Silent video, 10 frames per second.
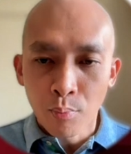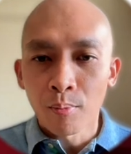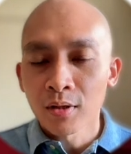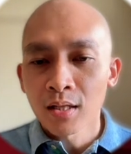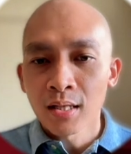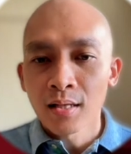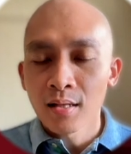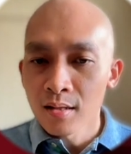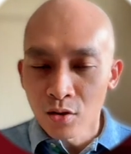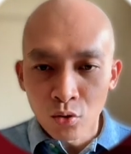property,
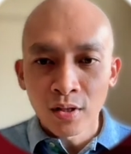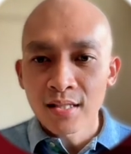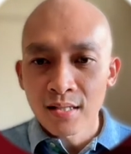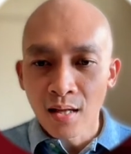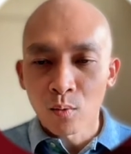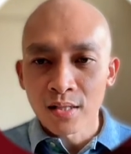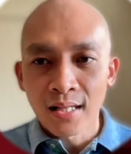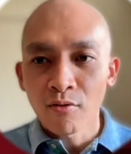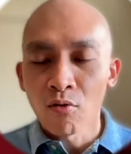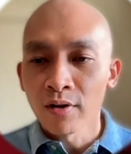the units that was
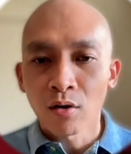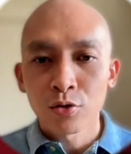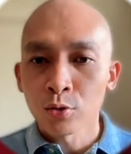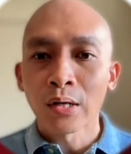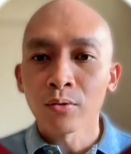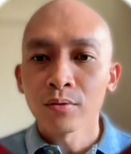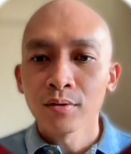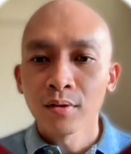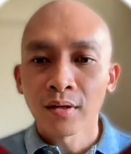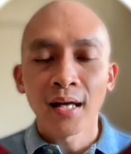left over got sold out.
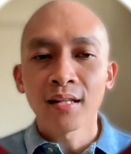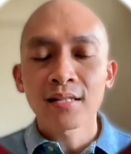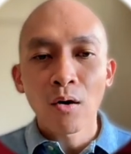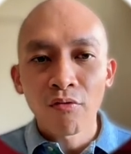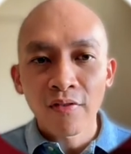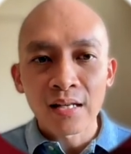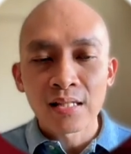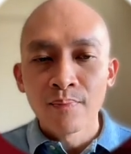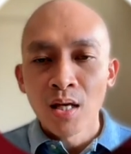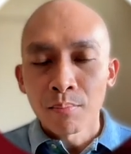Okay, and that's how
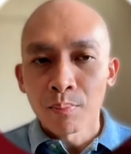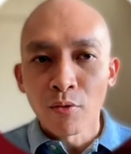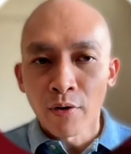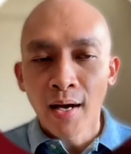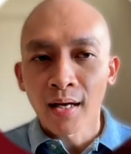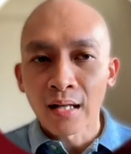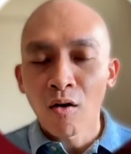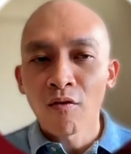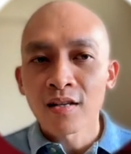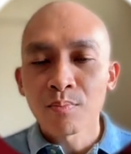fast people react and
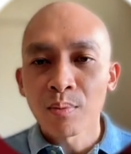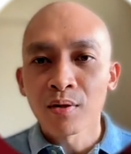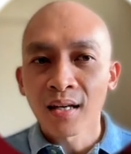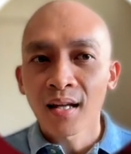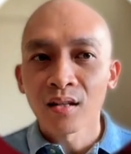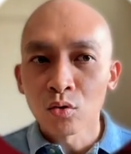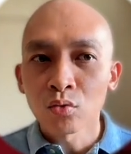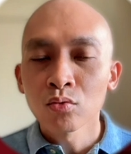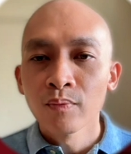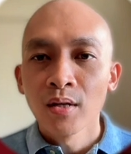how fast people get
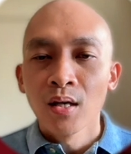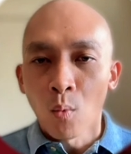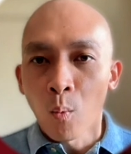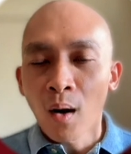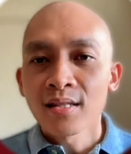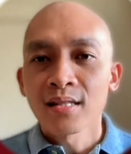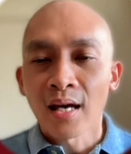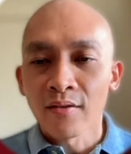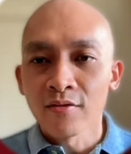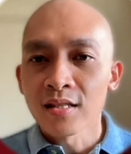into once they
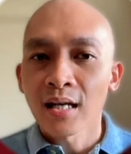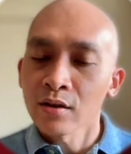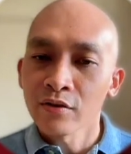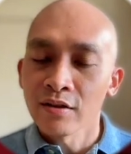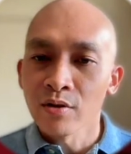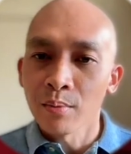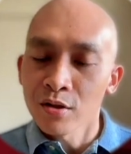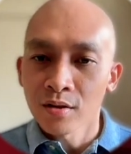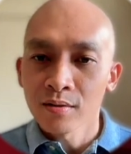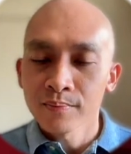have this kind of
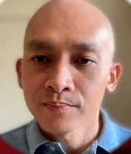information.